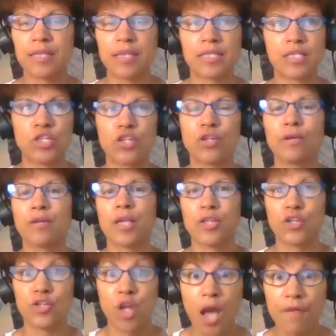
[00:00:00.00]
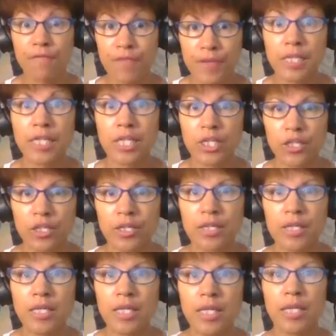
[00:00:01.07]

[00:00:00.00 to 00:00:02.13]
things and you're, and you're not feeling good.